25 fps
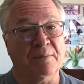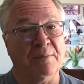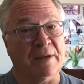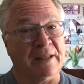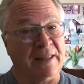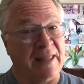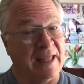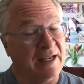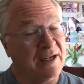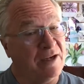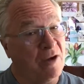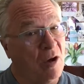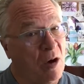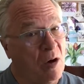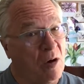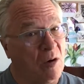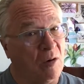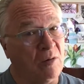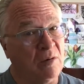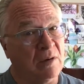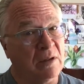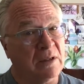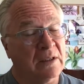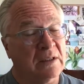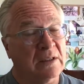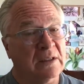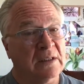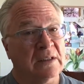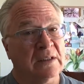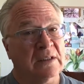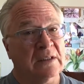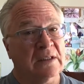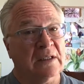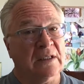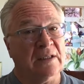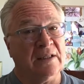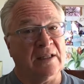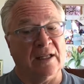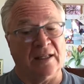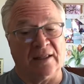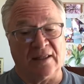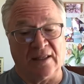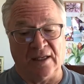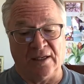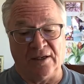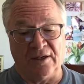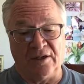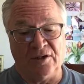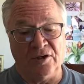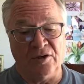But then know that
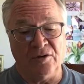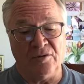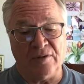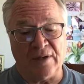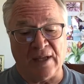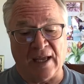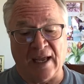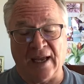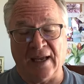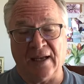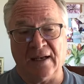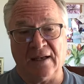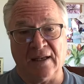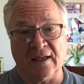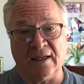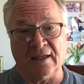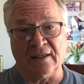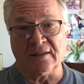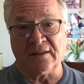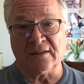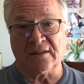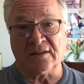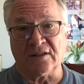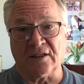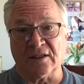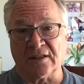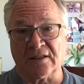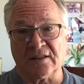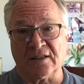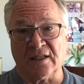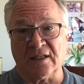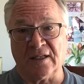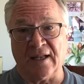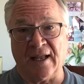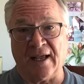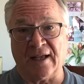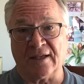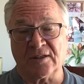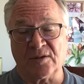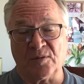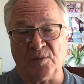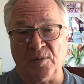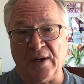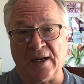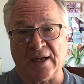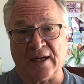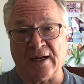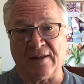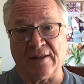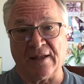the due date is just the next
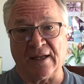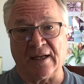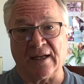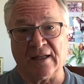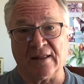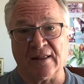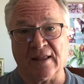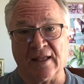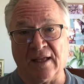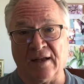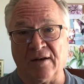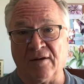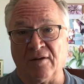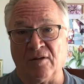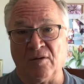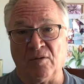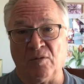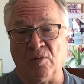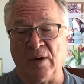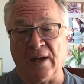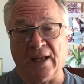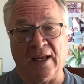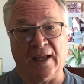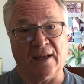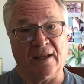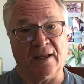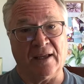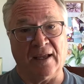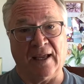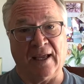week, I think at the end of the week.